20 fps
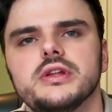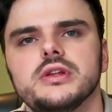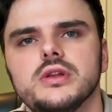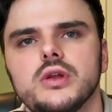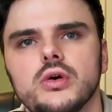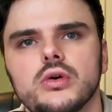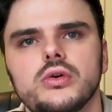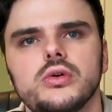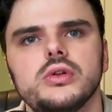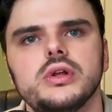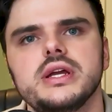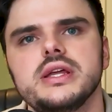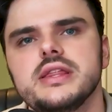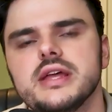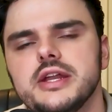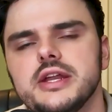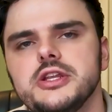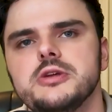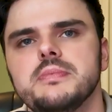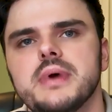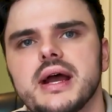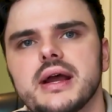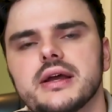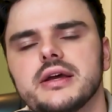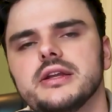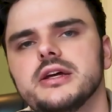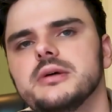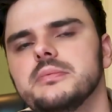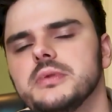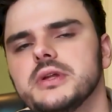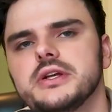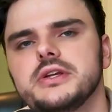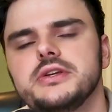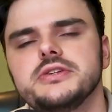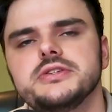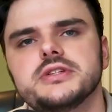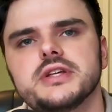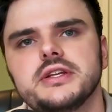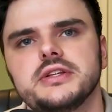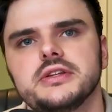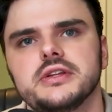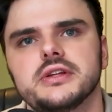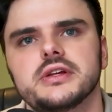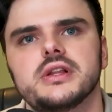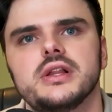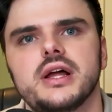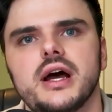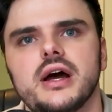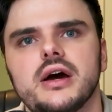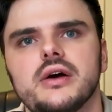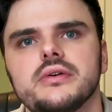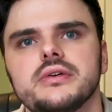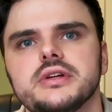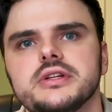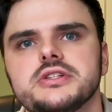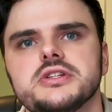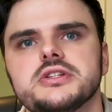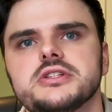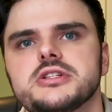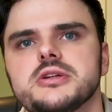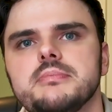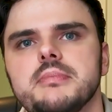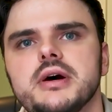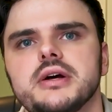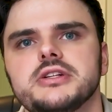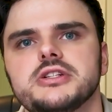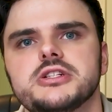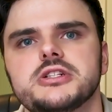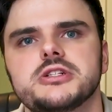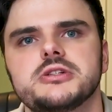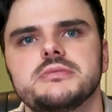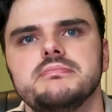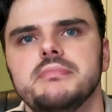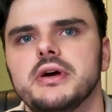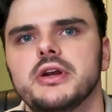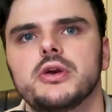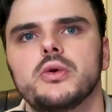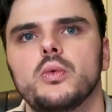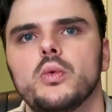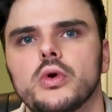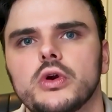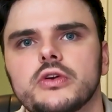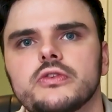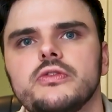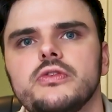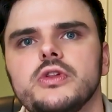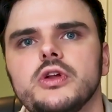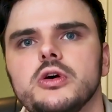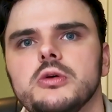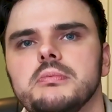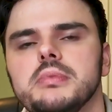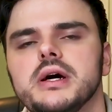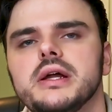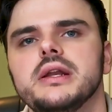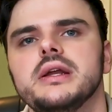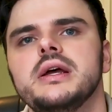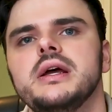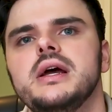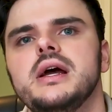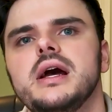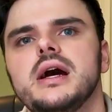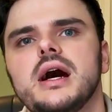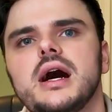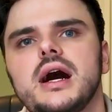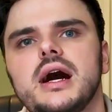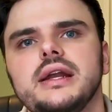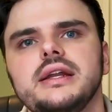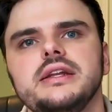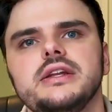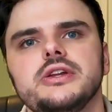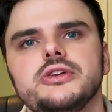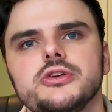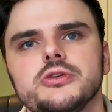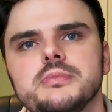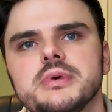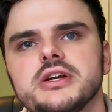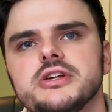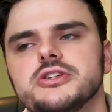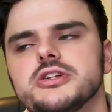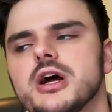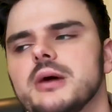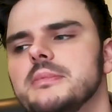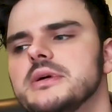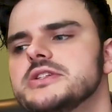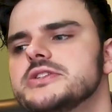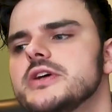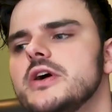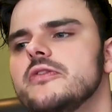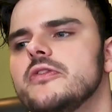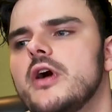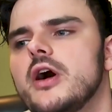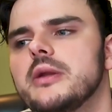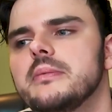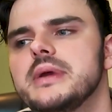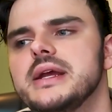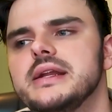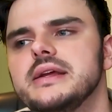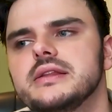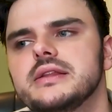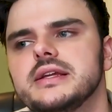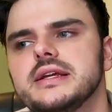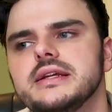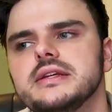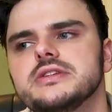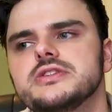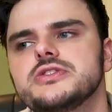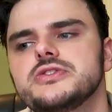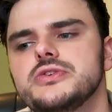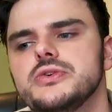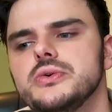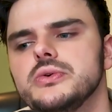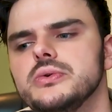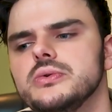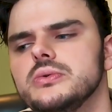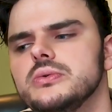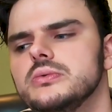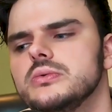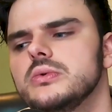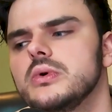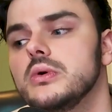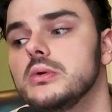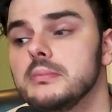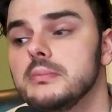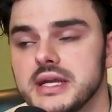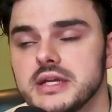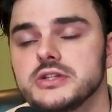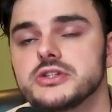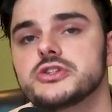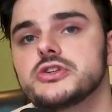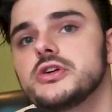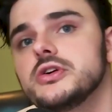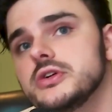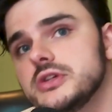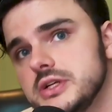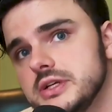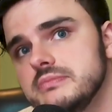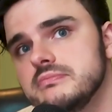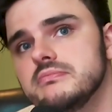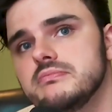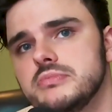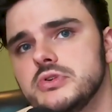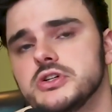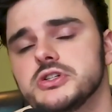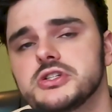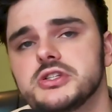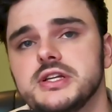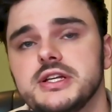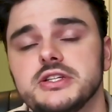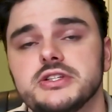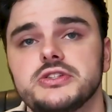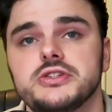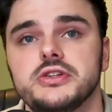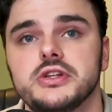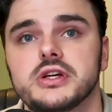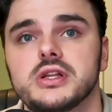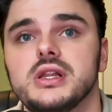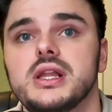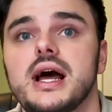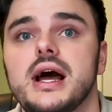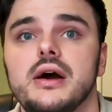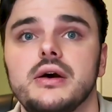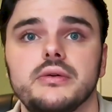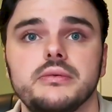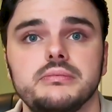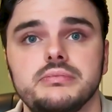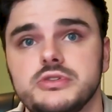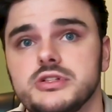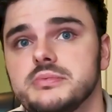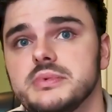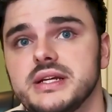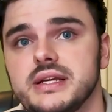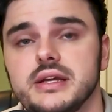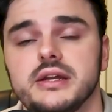it locally, then you back it up, like you said, to the cloud. It's just a much better workflow. But I need to do a better job myself automating things making sure to push things to the cloud to my